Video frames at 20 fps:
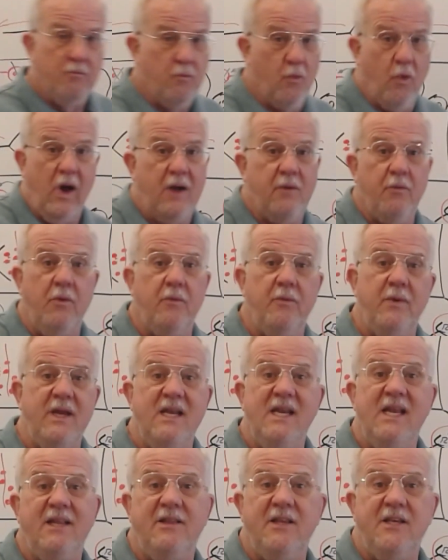Why would we
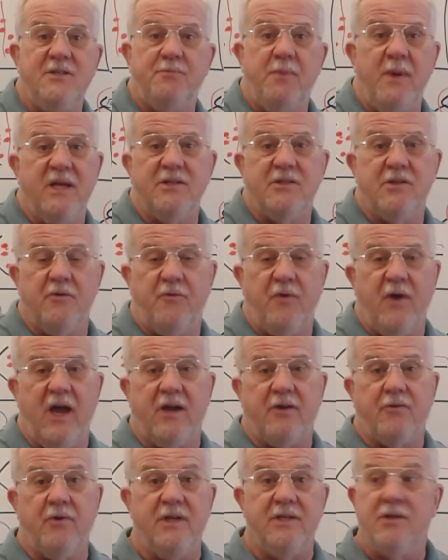need these benzo
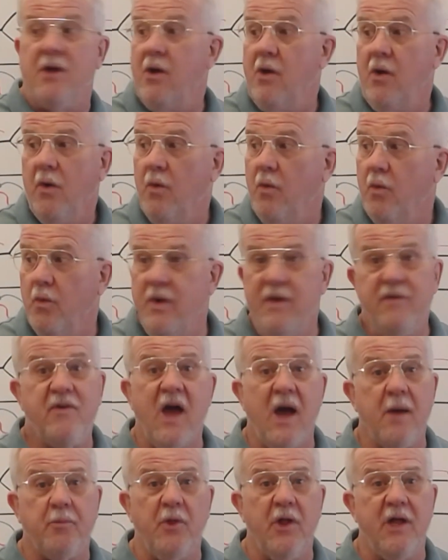factories? We've
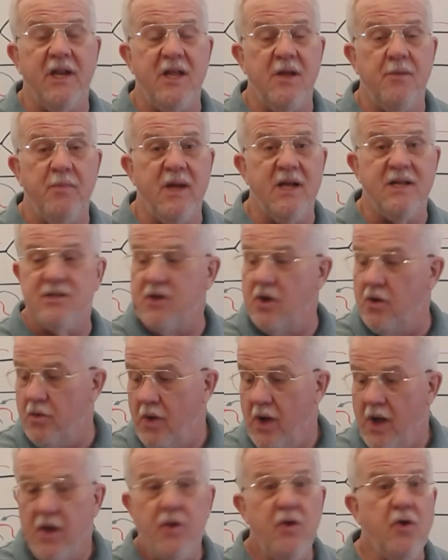got plenty of
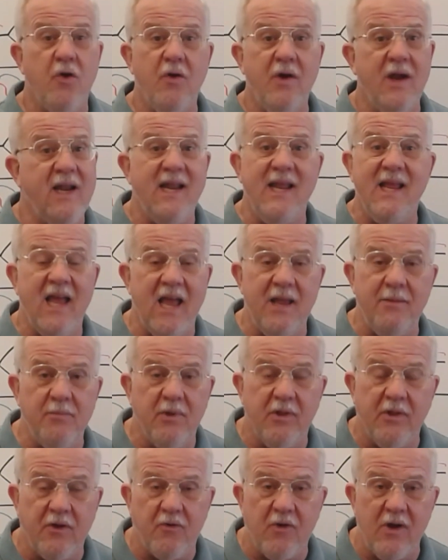benzo. You're eating 8
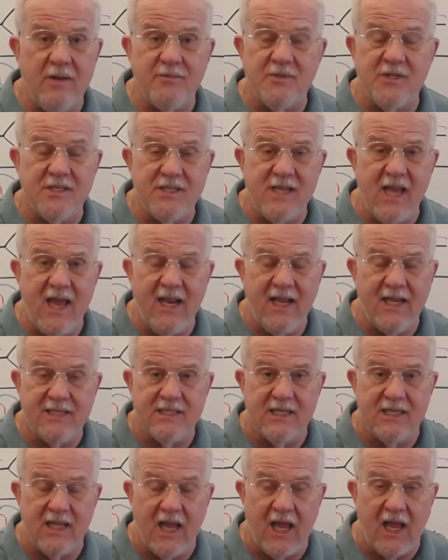milligrams of
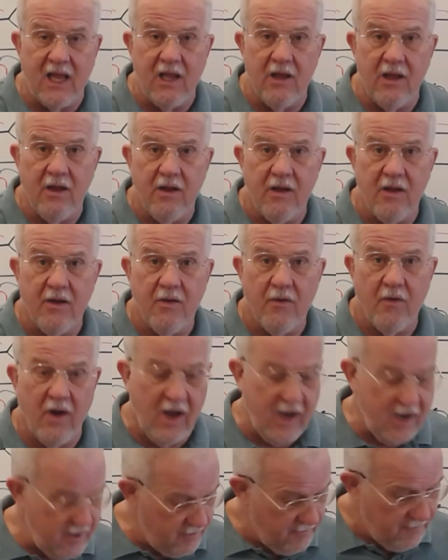Xanax a day,
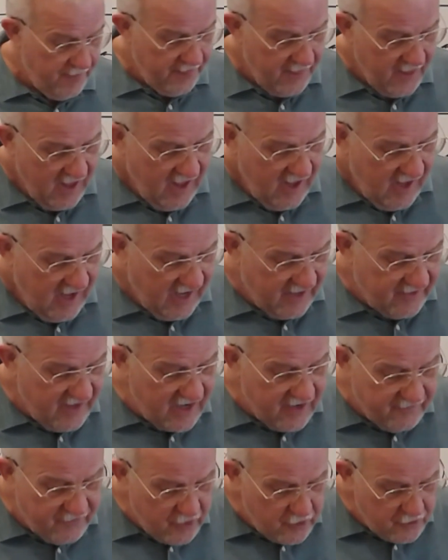right? And
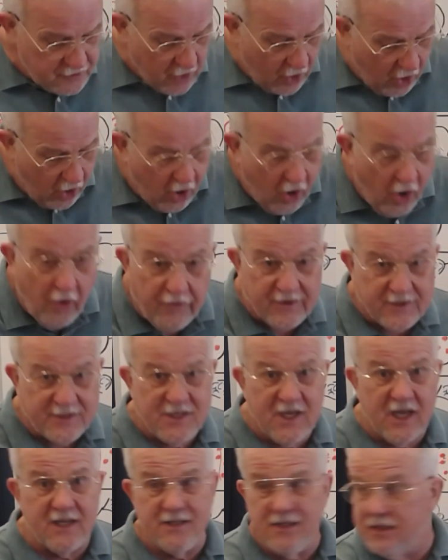then if you all of a
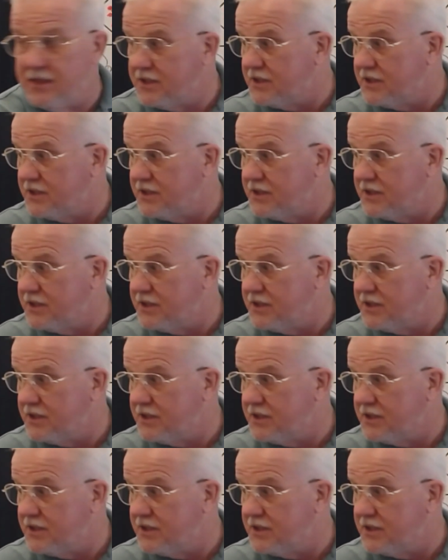sudden